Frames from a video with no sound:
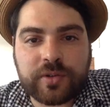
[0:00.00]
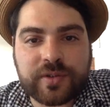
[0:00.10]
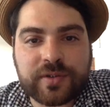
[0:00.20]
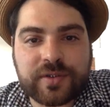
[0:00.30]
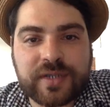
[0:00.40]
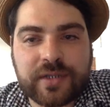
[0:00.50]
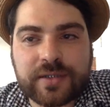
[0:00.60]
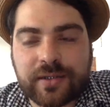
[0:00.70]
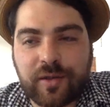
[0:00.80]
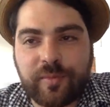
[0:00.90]
Cool. So tell
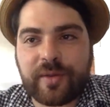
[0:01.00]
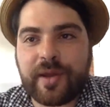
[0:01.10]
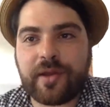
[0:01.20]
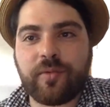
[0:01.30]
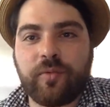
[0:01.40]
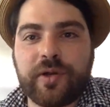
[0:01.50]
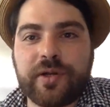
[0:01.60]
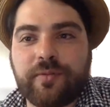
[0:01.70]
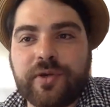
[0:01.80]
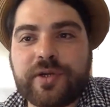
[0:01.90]
us a little bit about what
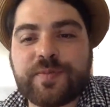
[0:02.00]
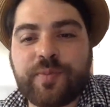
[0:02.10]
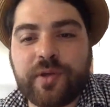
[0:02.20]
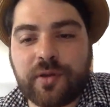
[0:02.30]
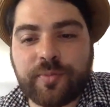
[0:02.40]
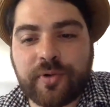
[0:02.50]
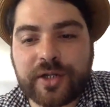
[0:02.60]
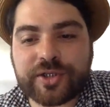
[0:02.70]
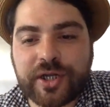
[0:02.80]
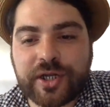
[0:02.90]
is Pillar
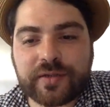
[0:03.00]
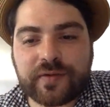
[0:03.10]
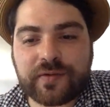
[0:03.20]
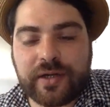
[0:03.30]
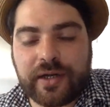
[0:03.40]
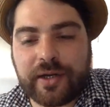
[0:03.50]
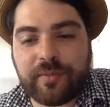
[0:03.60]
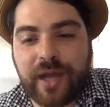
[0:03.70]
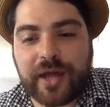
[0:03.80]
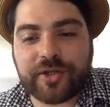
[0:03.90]
Project?
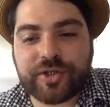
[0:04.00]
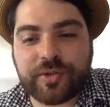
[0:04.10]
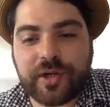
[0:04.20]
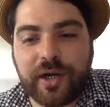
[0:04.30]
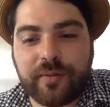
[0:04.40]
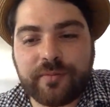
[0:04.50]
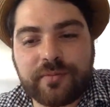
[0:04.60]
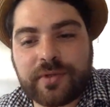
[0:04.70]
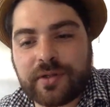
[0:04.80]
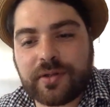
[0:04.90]
How did you come
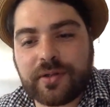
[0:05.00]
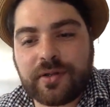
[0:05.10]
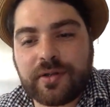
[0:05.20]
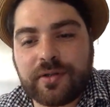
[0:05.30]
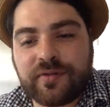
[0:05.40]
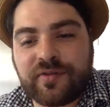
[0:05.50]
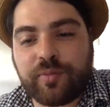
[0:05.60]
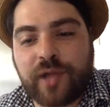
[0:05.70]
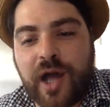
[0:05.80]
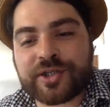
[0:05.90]
to
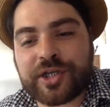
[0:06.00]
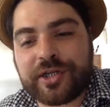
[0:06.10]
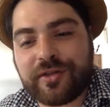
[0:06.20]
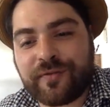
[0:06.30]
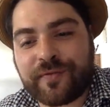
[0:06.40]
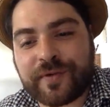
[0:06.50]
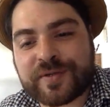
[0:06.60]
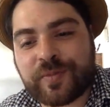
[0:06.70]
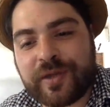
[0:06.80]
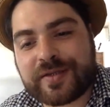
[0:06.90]
blockchain in the first
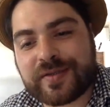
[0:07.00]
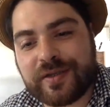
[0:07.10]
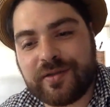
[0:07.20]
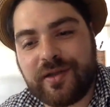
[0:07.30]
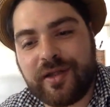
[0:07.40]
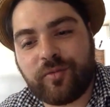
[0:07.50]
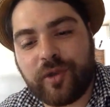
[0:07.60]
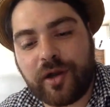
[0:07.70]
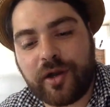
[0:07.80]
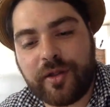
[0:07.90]
place, and where
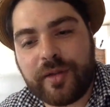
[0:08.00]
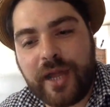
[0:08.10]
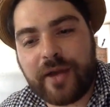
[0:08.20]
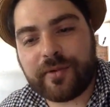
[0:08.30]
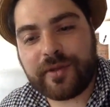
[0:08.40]
are you now with